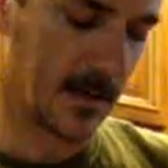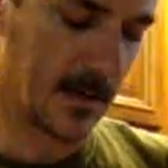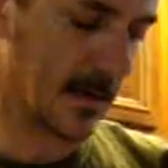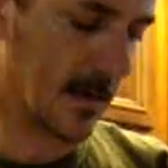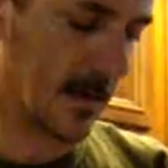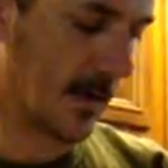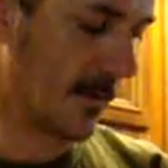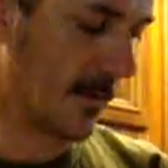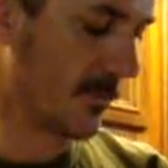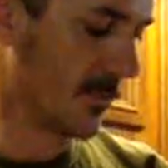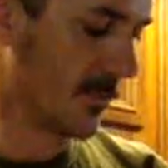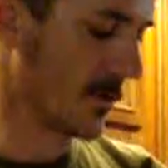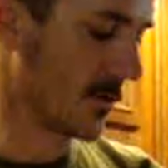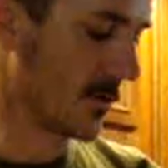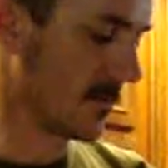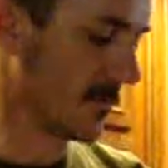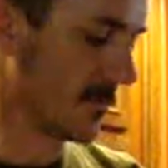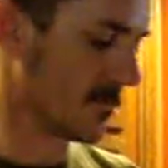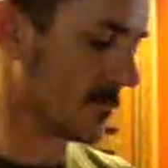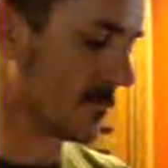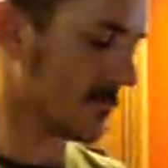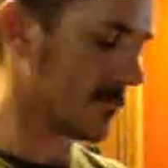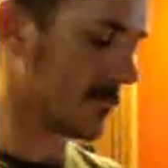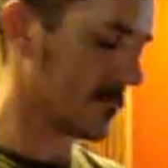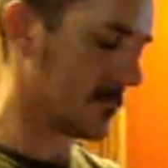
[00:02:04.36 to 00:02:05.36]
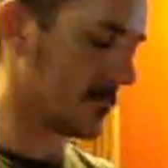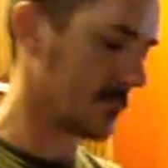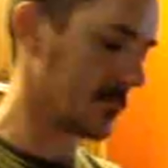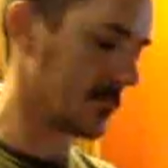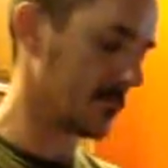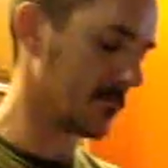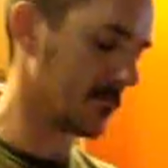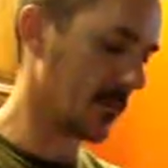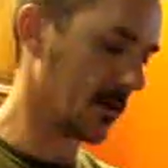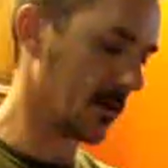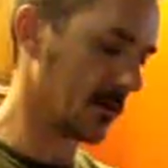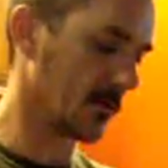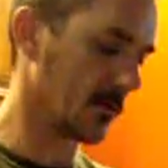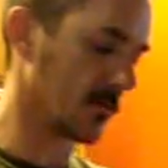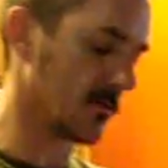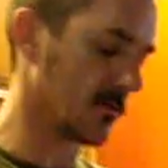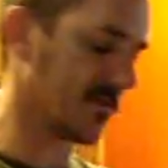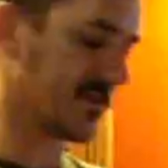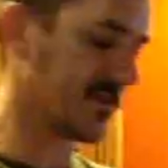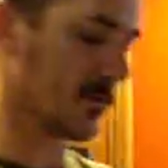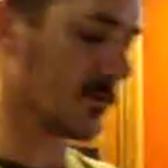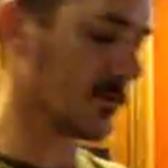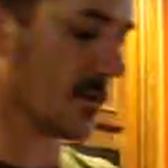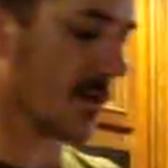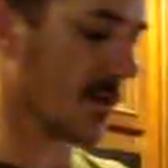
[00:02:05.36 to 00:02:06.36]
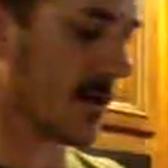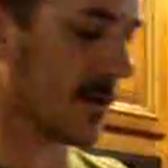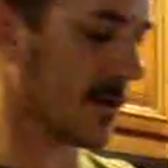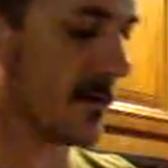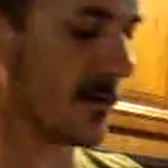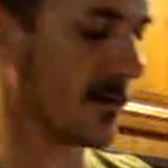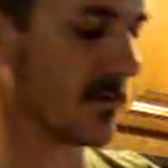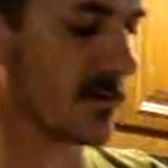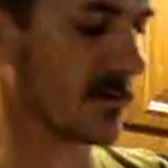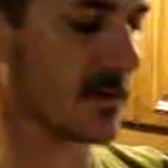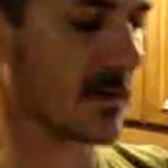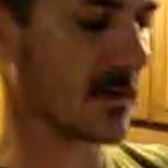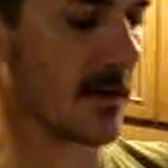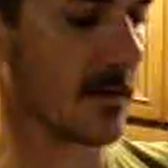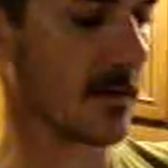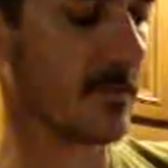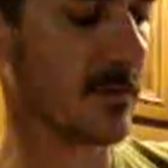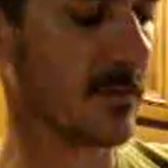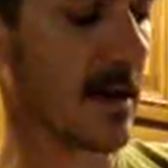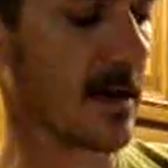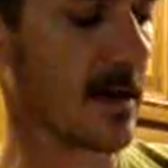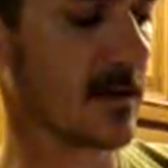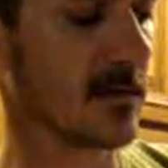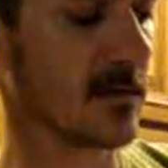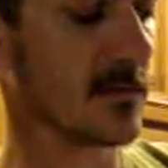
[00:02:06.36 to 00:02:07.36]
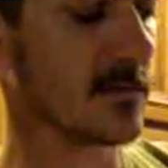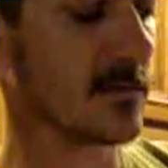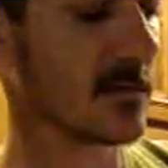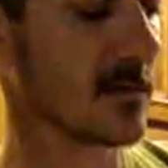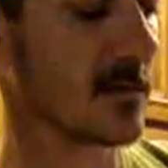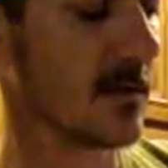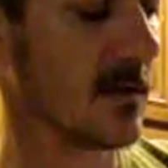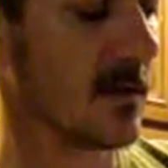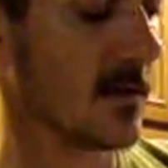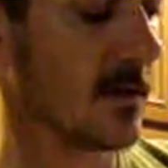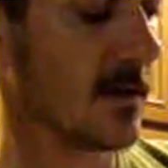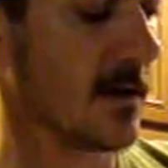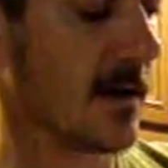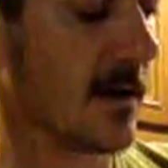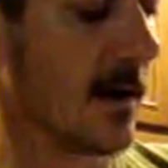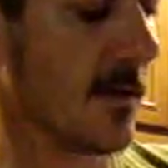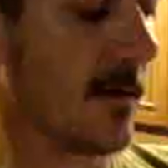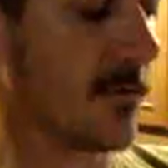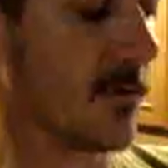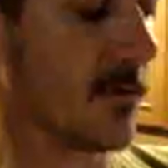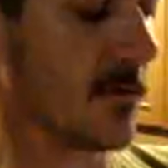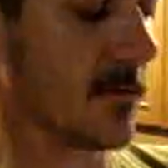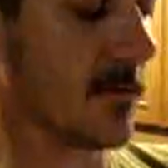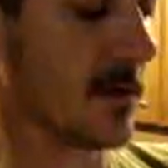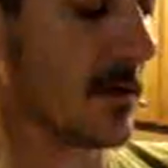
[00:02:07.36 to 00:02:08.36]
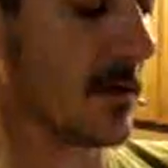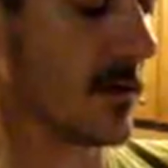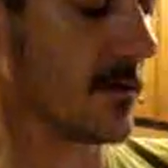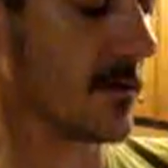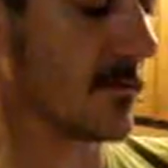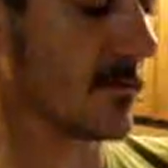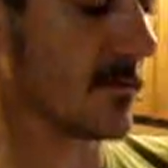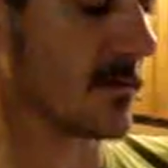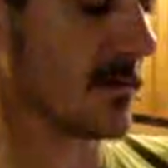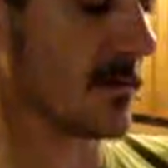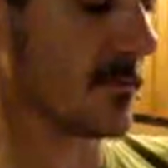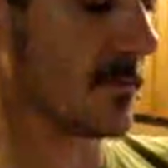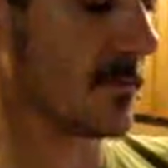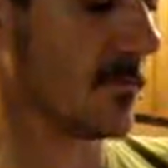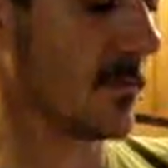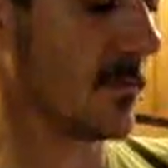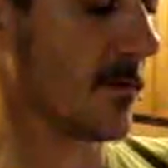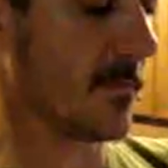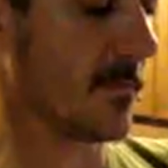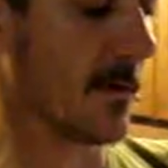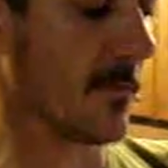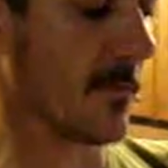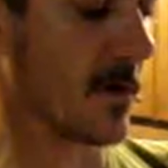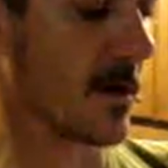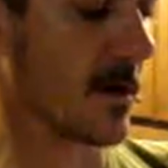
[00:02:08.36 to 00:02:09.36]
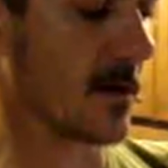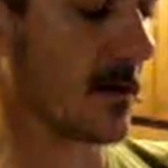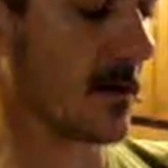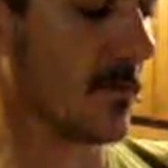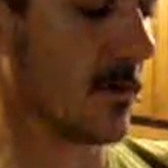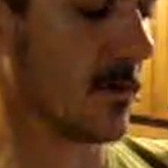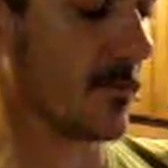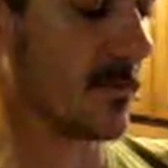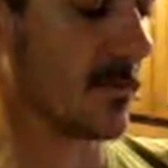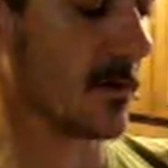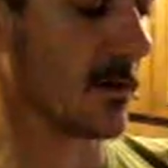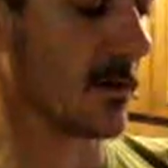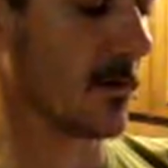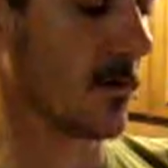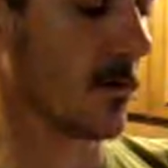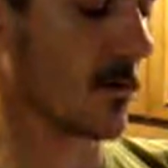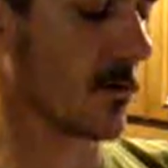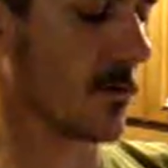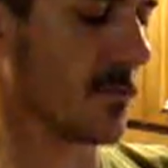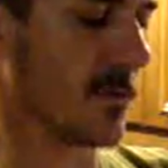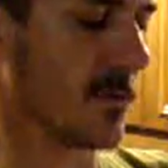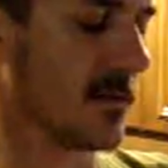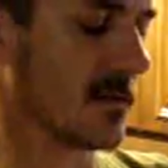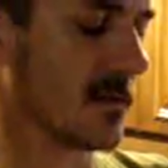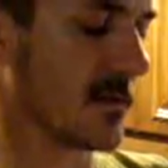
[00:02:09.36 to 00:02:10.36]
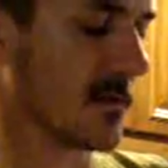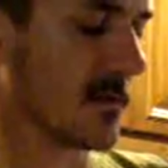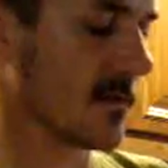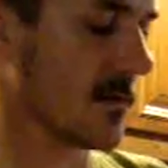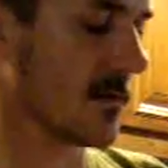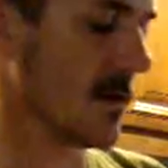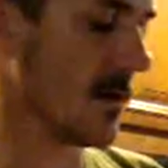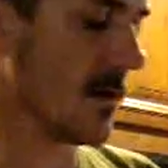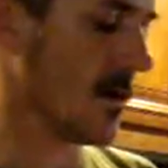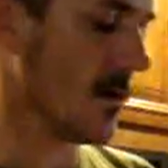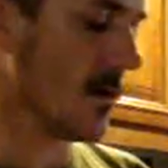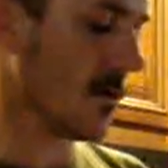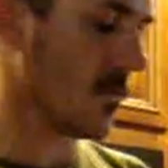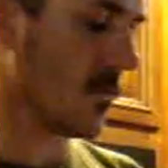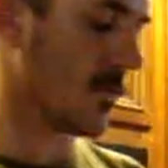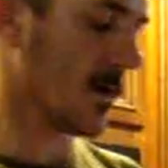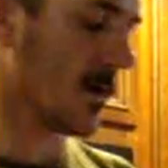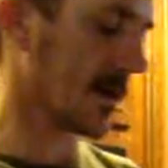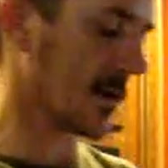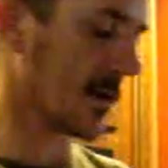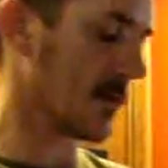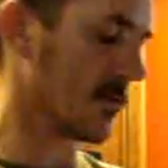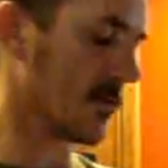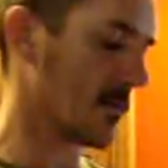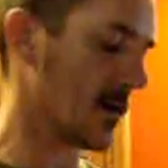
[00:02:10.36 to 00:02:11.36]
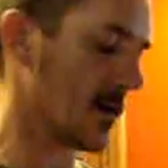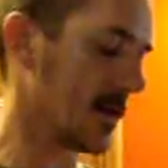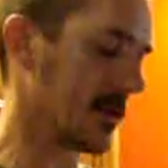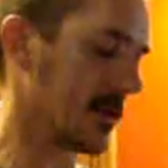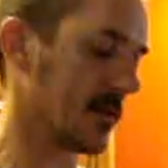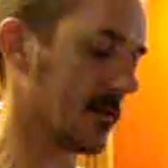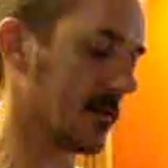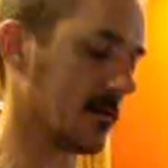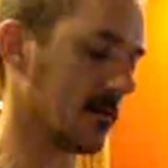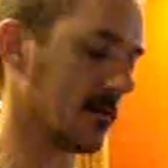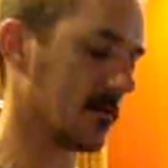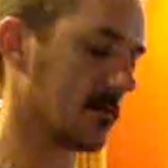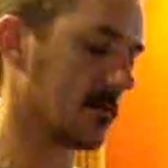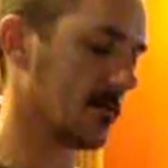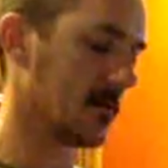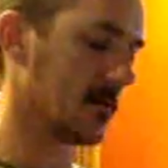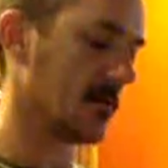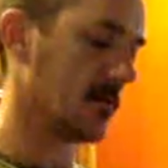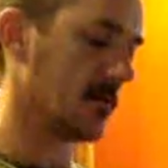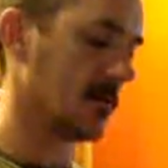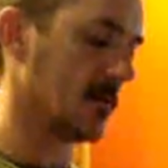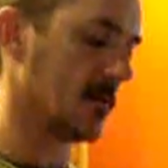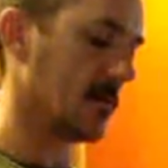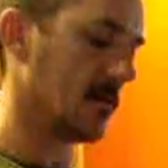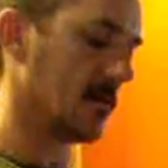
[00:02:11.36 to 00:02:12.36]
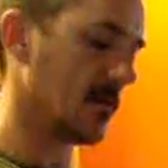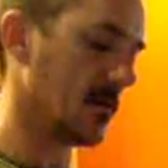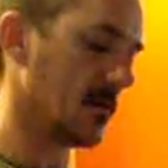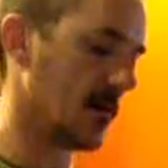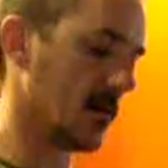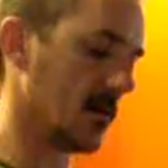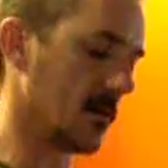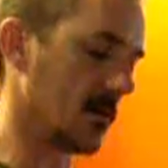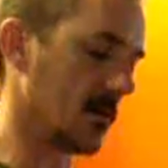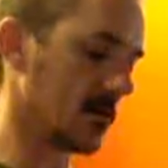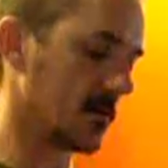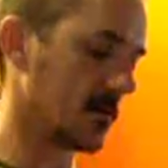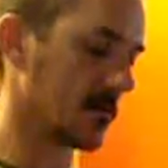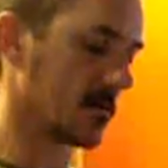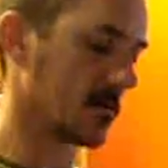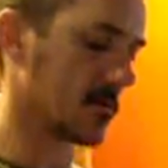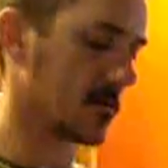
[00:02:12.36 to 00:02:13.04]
and I put them, my little field line deal has got a package. I put them in here and zip them up. I break them up into longer pieces. When I get ready to hunt,